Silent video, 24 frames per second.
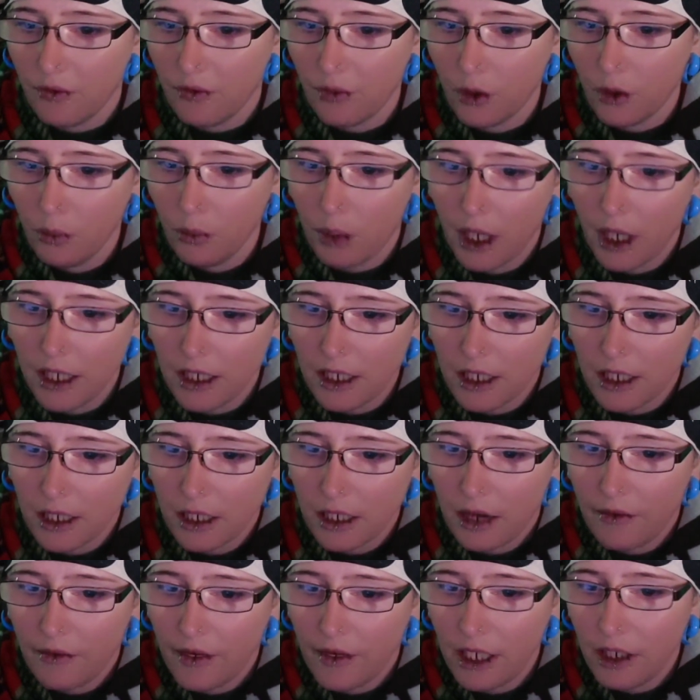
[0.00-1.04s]
food prices
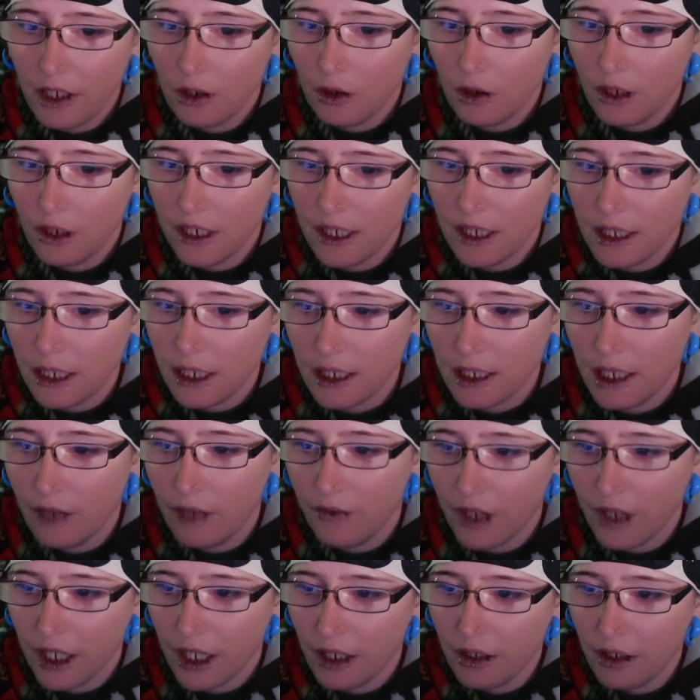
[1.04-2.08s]
have increased
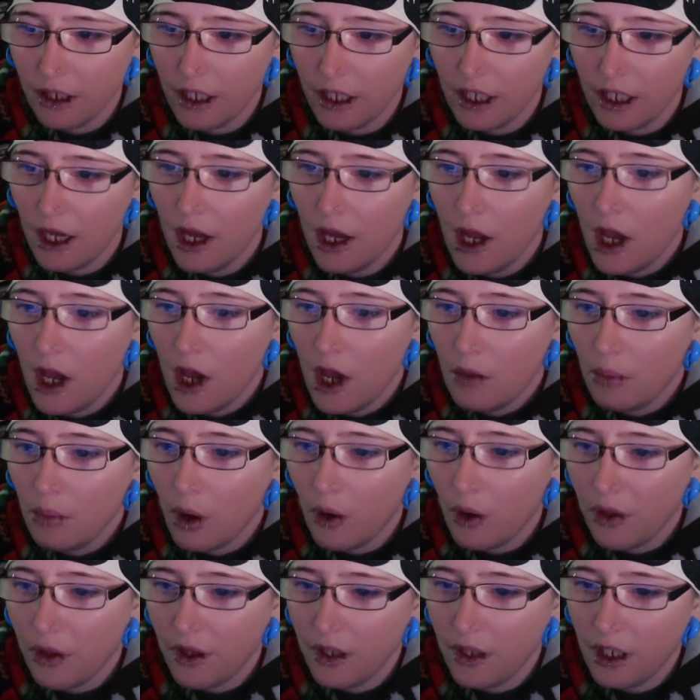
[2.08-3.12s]
significantly,
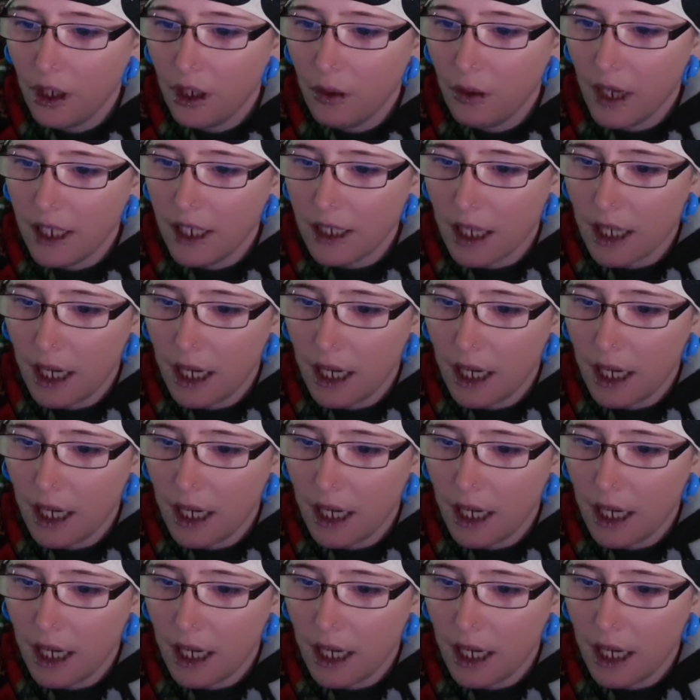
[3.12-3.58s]
both in the U.S.